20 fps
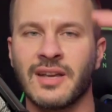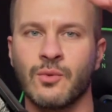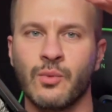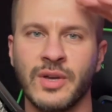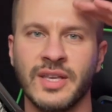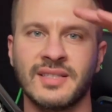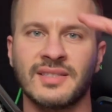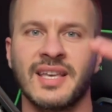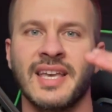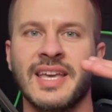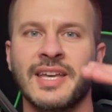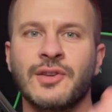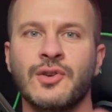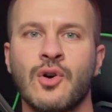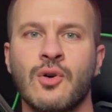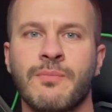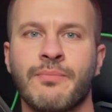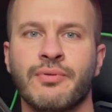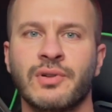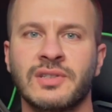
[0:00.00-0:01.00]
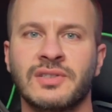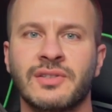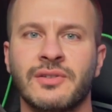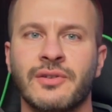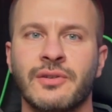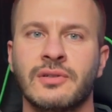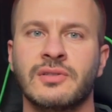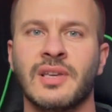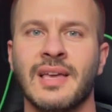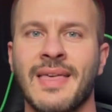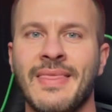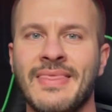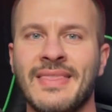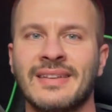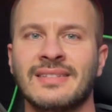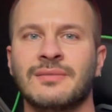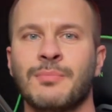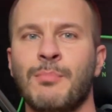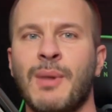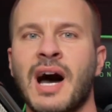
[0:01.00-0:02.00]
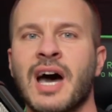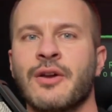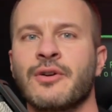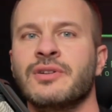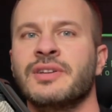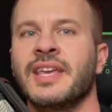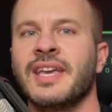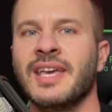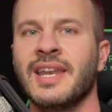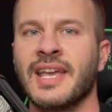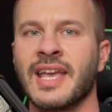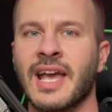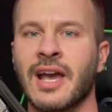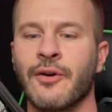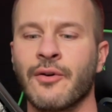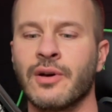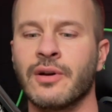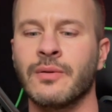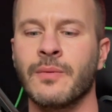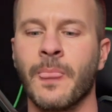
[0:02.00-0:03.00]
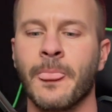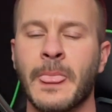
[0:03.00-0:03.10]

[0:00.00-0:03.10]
We take no prisoners in this modern dating era.